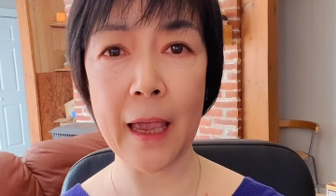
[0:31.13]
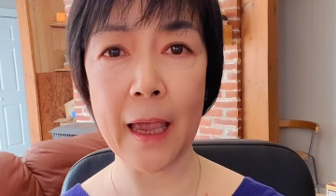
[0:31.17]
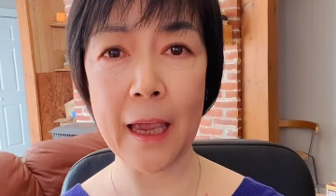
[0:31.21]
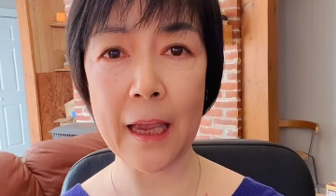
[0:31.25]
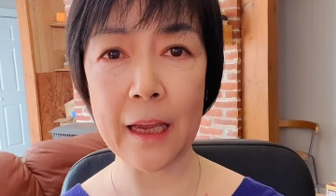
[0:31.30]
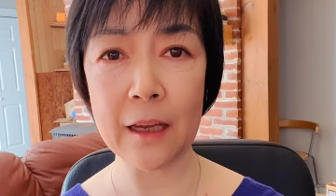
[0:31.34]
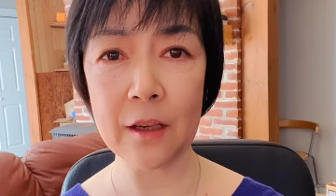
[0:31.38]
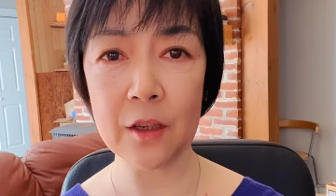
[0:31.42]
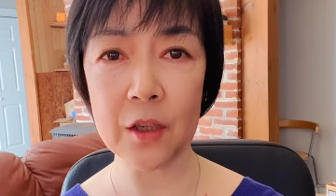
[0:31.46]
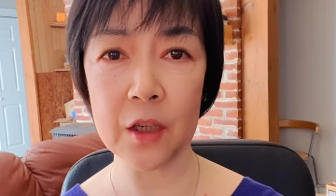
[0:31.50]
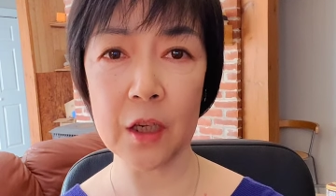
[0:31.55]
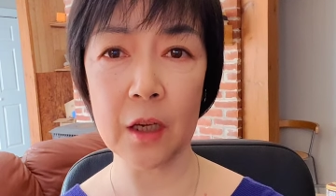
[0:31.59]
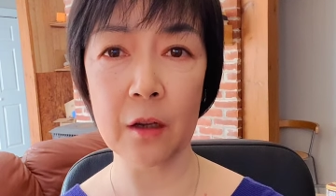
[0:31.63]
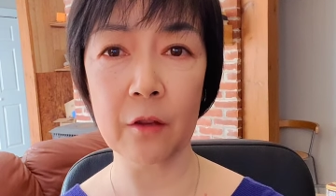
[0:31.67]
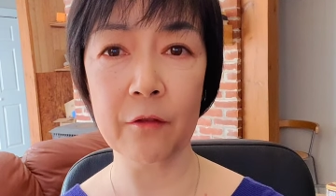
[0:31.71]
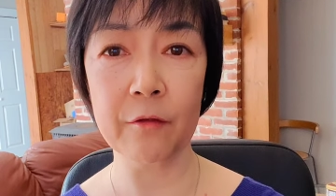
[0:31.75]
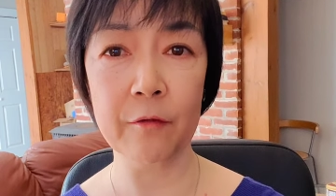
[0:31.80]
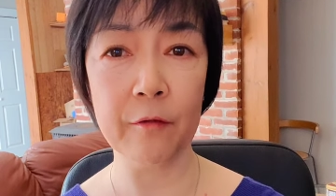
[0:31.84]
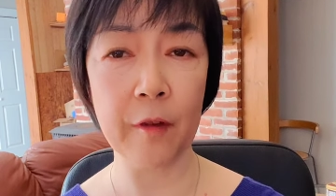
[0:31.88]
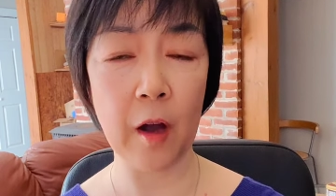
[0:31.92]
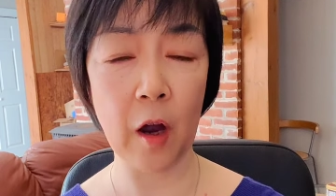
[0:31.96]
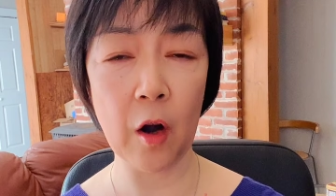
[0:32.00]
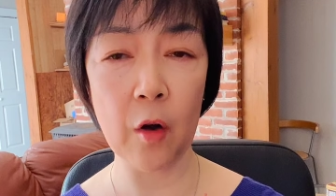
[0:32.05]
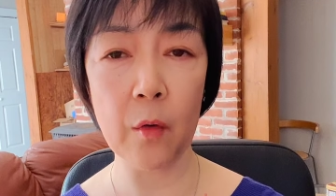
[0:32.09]
Asian
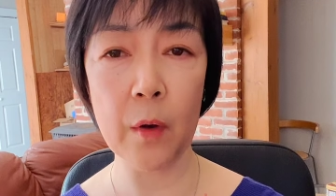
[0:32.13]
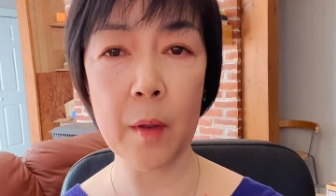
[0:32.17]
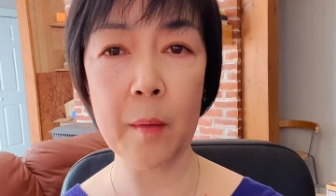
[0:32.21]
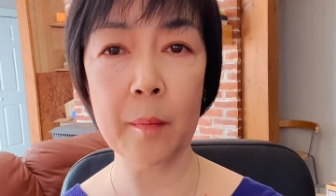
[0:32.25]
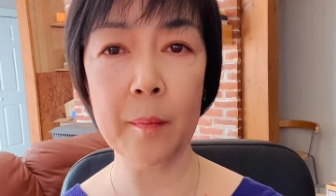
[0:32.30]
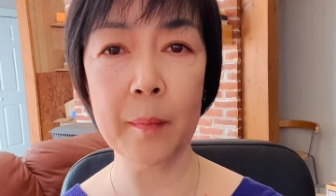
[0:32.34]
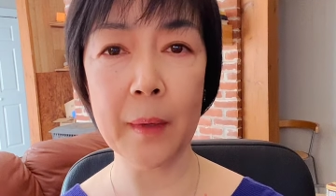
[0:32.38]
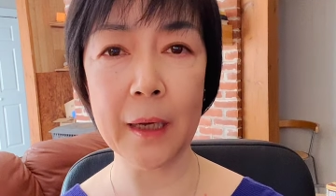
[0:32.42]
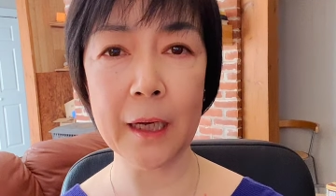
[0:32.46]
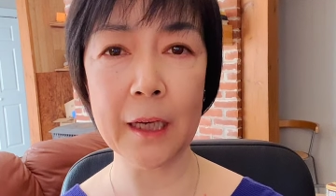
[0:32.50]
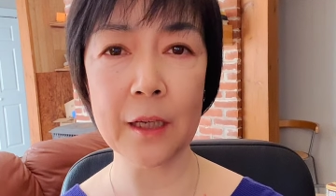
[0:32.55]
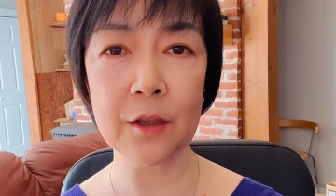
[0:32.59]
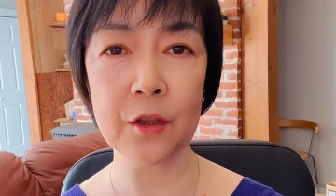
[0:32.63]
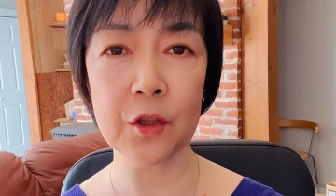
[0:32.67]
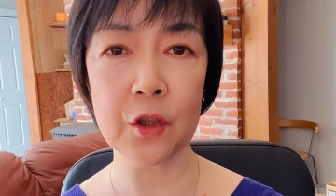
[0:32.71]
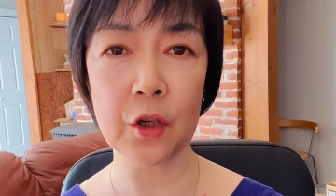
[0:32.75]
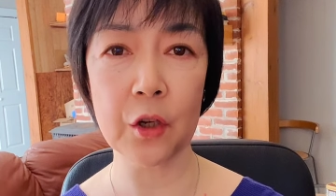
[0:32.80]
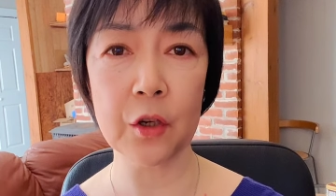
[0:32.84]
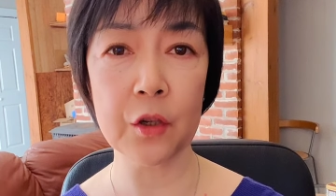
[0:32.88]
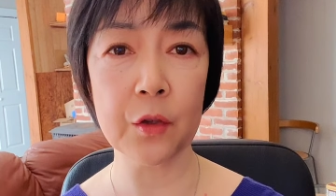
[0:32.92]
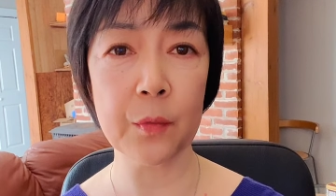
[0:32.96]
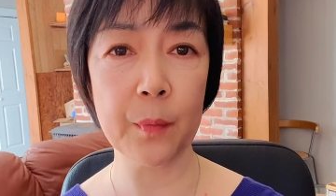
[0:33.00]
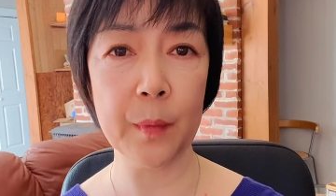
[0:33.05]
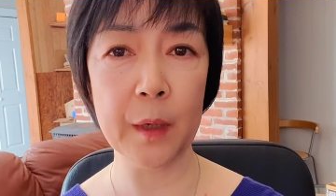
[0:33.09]
Foreign
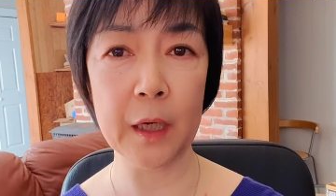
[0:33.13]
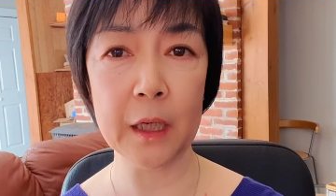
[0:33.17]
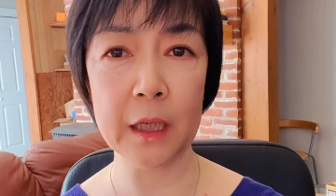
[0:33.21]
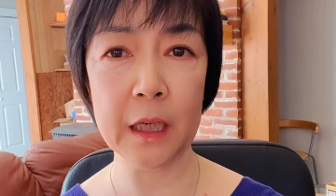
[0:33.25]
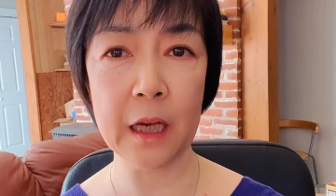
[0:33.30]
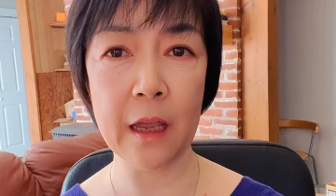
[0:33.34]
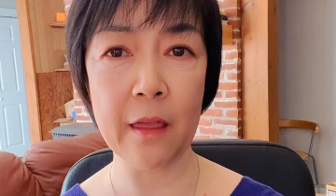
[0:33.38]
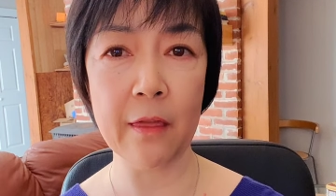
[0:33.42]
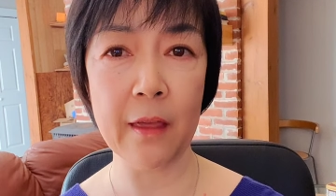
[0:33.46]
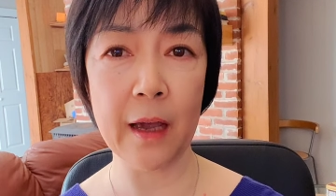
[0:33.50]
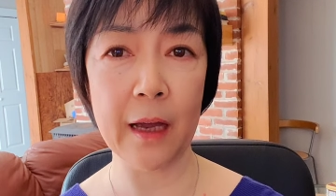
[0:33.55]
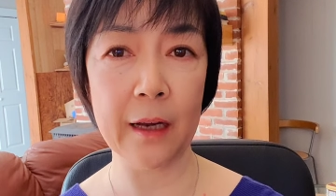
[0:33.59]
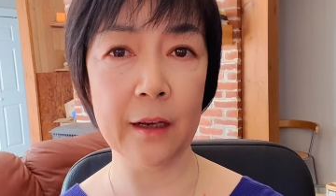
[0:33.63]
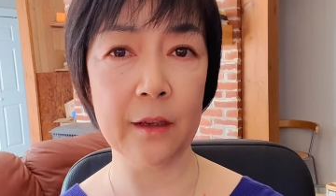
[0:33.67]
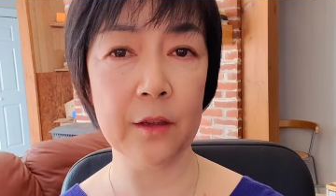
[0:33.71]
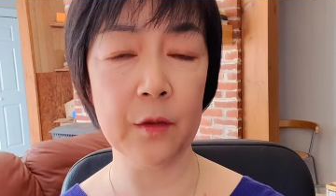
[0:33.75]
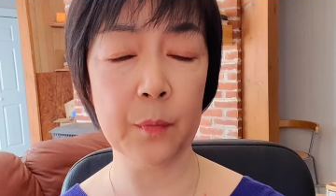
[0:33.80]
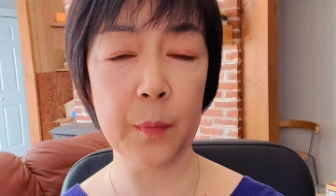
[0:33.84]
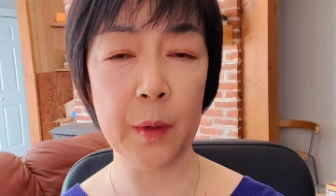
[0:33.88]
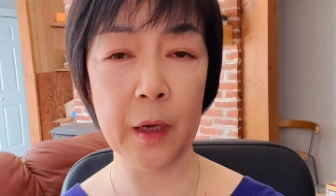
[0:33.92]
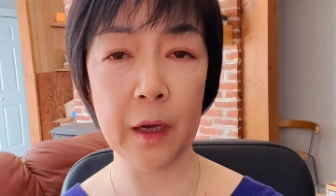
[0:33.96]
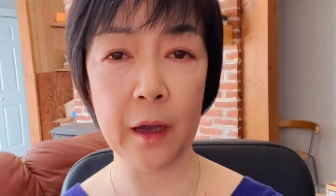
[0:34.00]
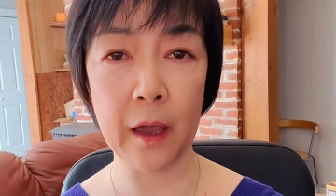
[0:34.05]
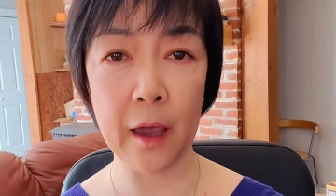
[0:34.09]
Ministers meeting that is
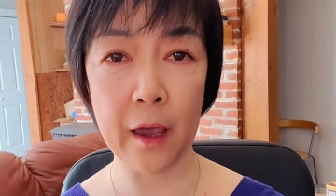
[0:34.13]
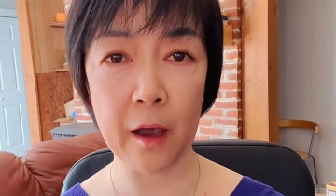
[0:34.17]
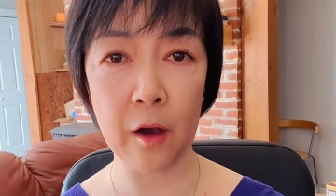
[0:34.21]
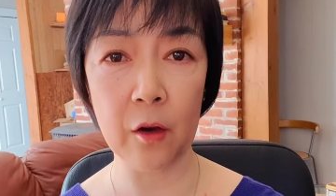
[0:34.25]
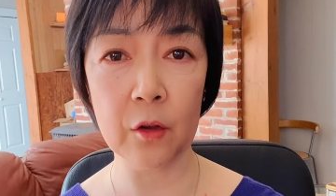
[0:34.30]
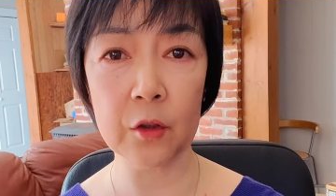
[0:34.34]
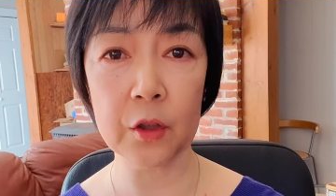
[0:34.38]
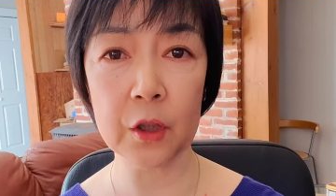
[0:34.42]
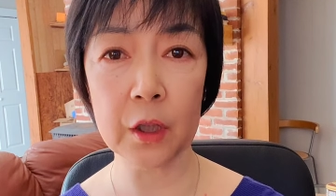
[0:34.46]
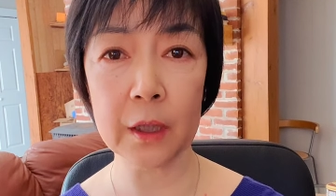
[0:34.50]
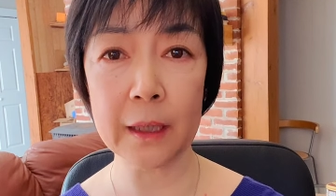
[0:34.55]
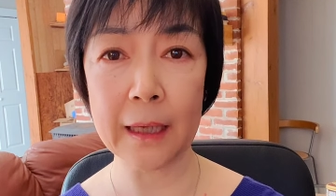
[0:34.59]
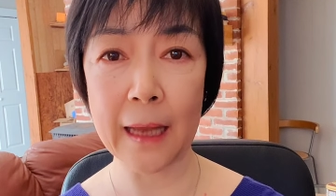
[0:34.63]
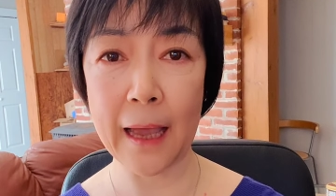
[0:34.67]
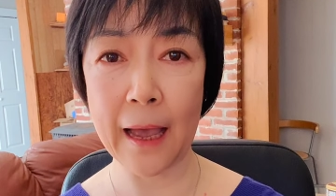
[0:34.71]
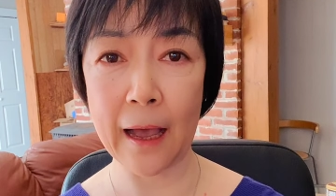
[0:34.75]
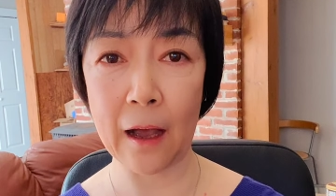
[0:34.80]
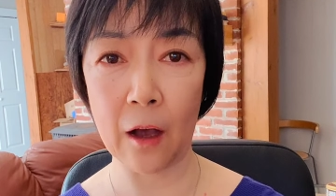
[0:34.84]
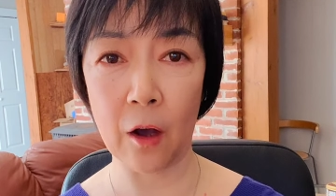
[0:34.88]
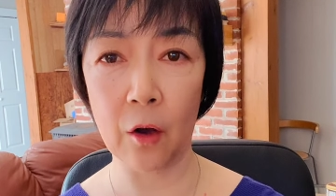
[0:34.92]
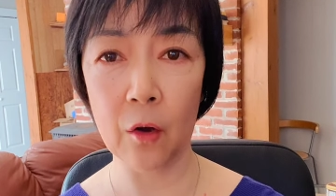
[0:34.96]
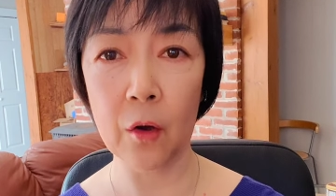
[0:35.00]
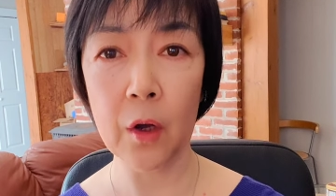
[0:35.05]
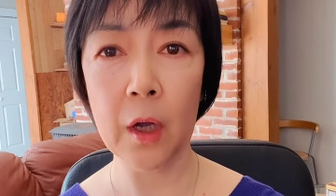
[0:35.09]
being held
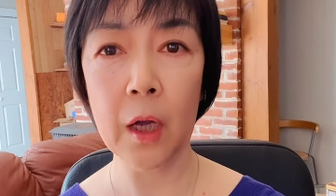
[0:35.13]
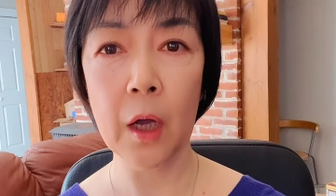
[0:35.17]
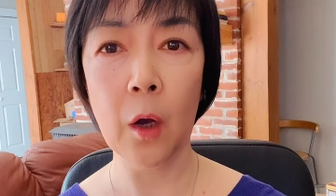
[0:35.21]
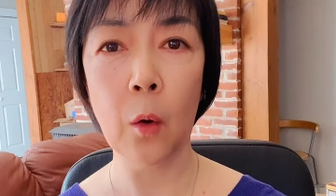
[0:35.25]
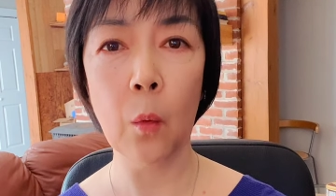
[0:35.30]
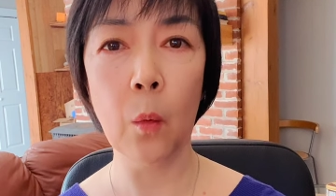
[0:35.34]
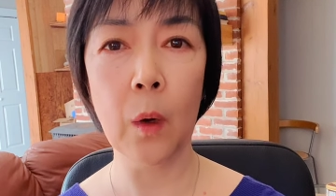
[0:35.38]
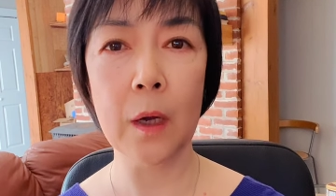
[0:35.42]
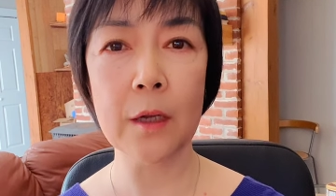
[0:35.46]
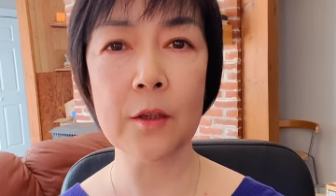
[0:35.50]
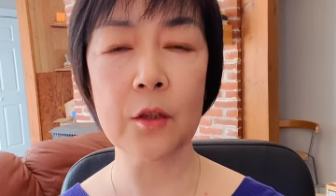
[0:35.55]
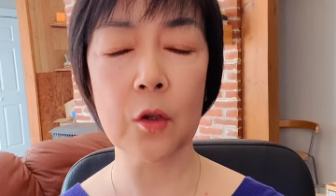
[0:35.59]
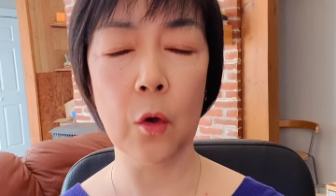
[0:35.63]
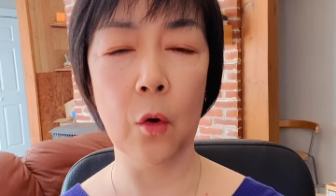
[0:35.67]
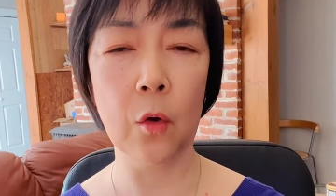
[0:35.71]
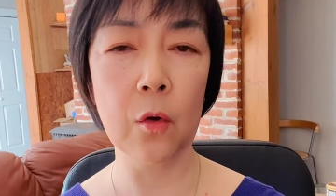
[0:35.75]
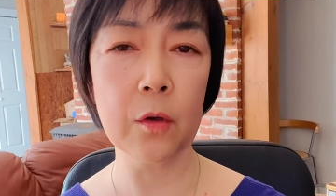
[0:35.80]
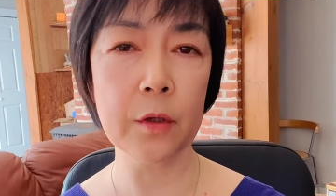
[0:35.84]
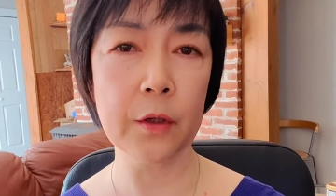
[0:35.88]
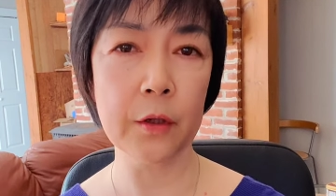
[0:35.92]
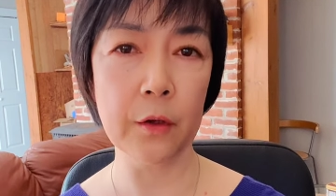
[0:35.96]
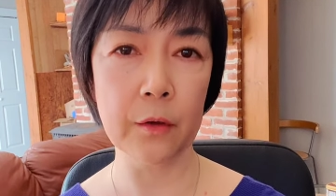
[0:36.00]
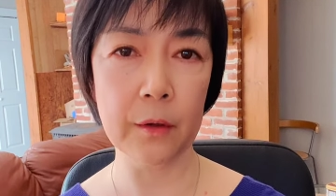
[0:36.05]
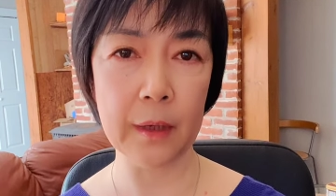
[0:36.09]
now was
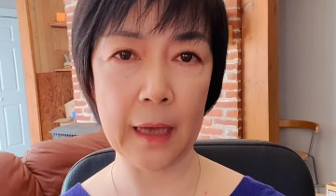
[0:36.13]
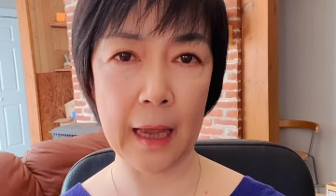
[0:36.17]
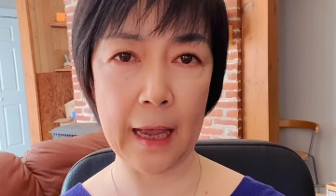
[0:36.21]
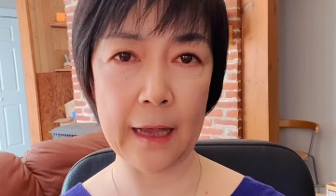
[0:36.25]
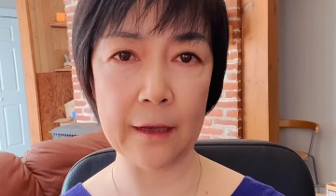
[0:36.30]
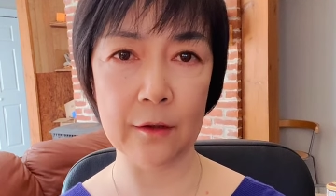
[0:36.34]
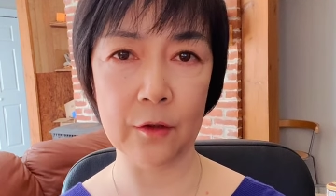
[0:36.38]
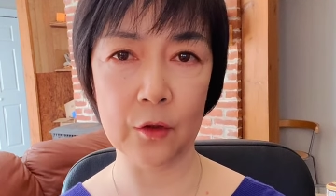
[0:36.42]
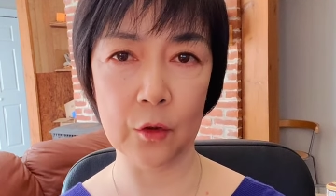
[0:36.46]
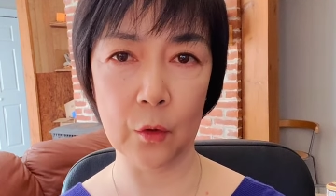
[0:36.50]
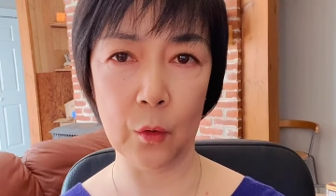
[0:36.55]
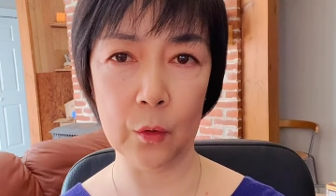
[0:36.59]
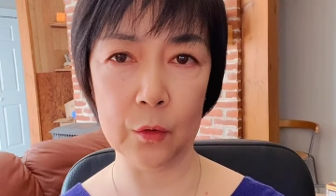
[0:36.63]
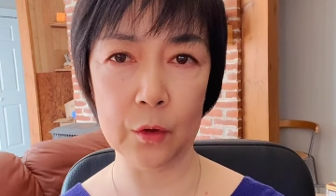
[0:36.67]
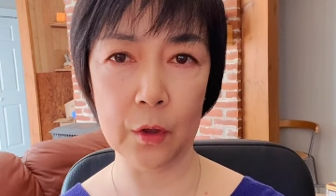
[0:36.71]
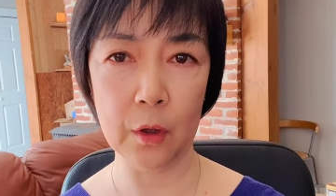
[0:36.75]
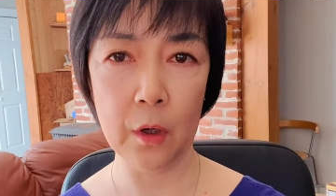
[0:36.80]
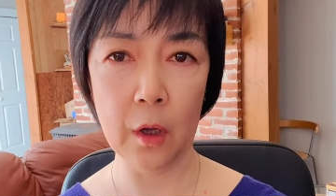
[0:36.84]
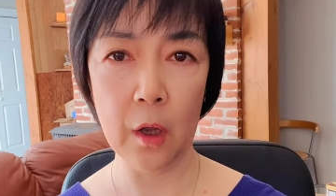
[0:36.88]
also cancelled.